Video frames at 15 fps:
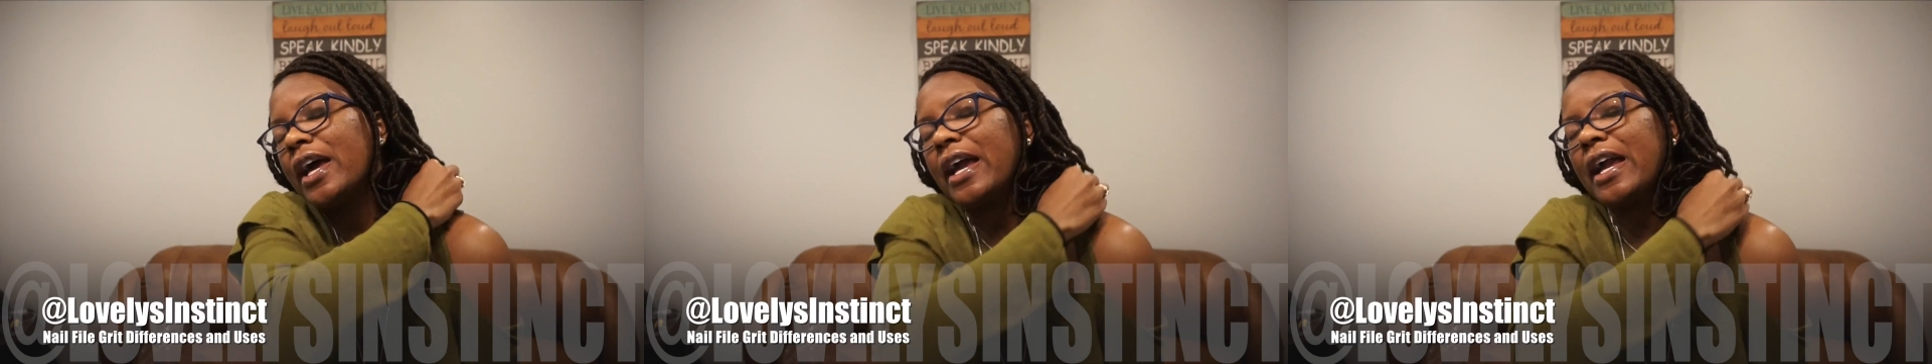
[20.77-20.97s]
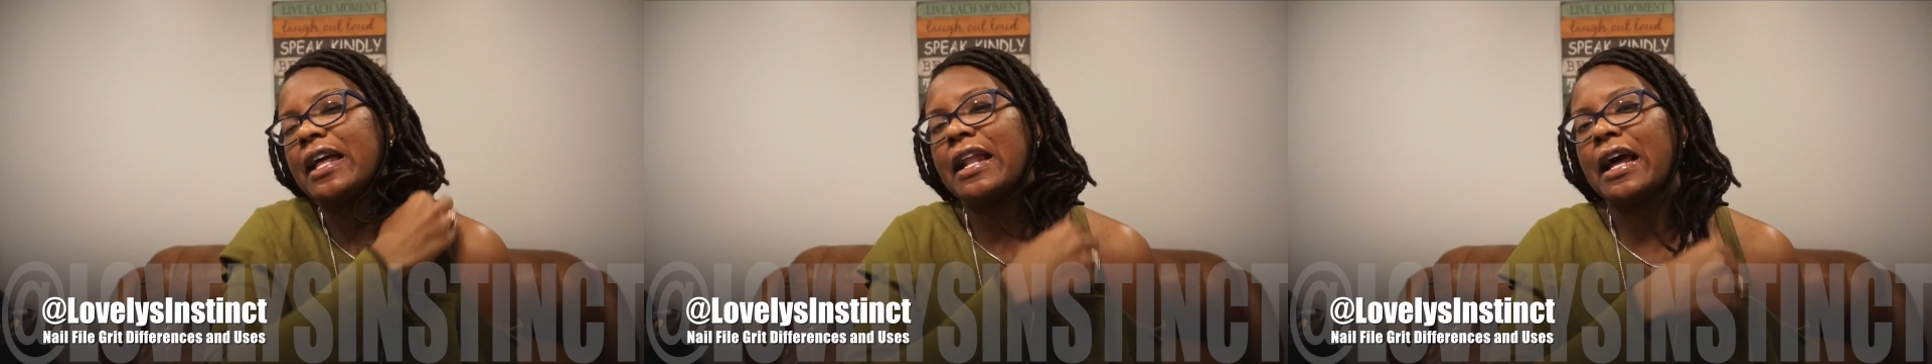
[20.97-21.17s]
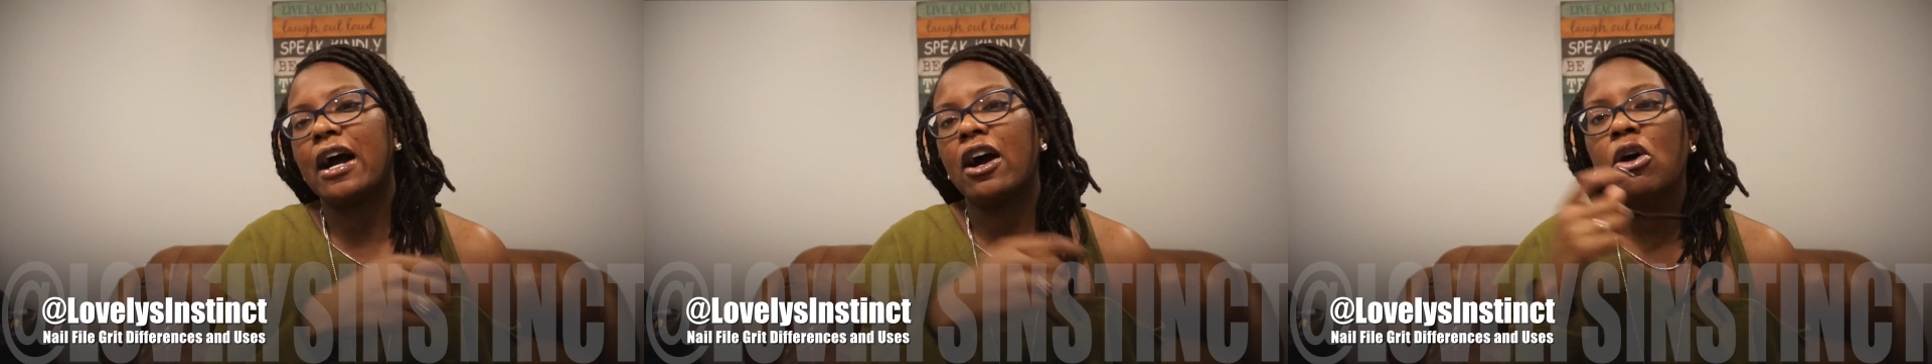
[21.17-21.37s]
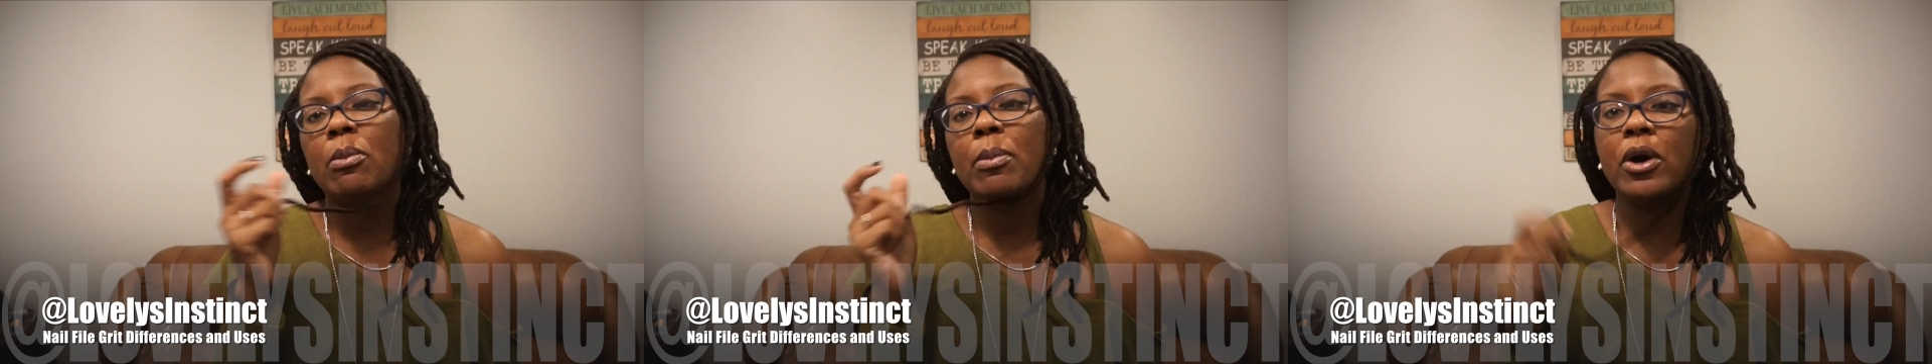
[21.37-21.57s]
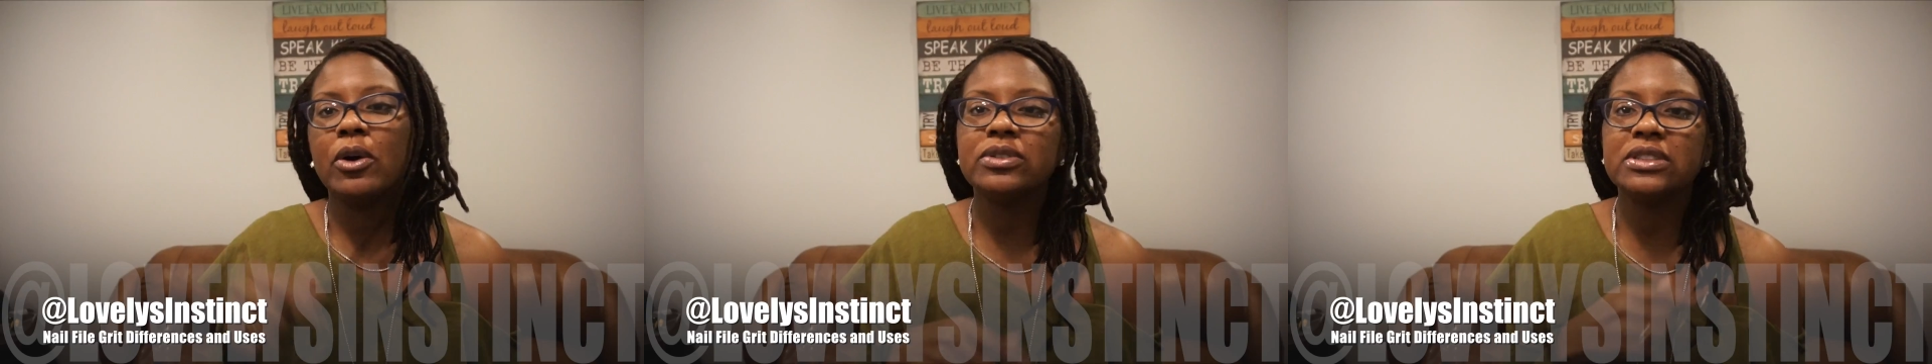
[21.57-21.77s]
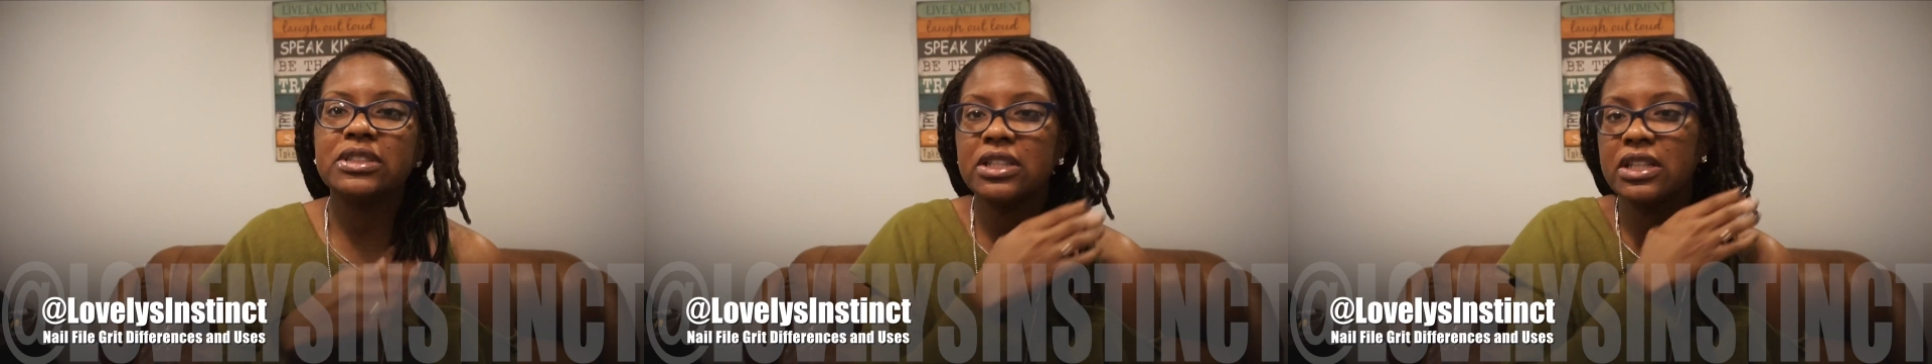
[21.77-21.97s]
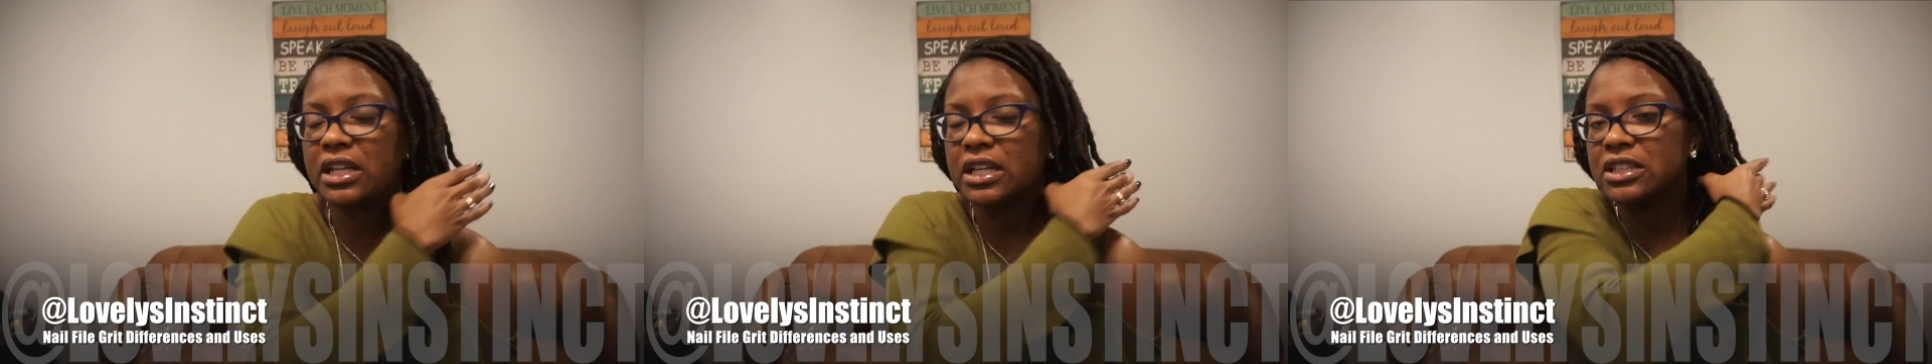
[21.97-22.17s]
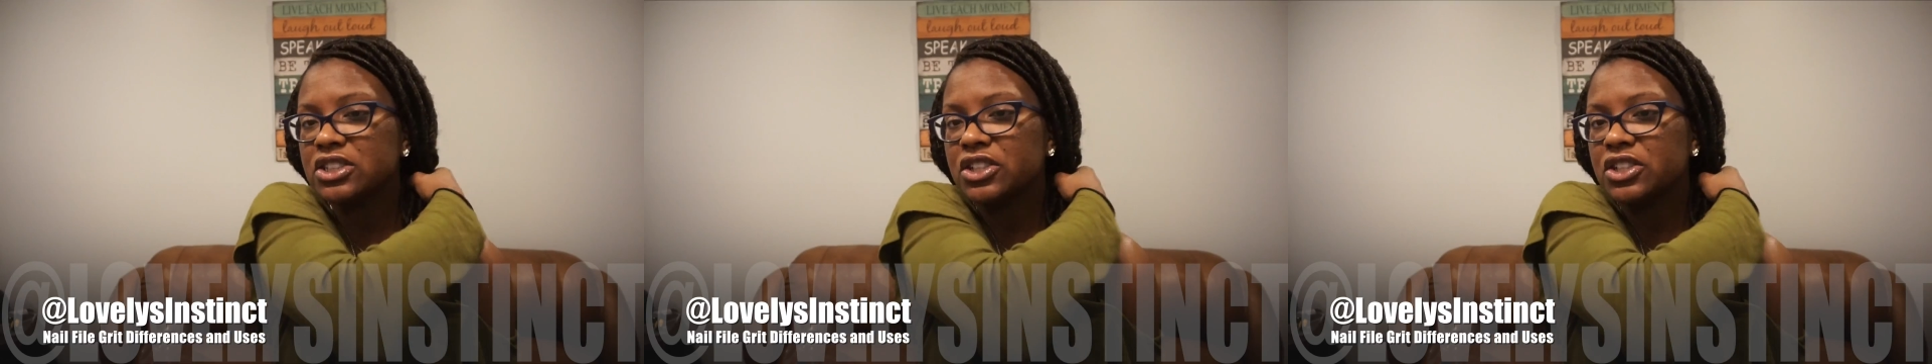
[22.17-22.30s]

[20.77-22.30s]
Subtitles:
and I'll post the link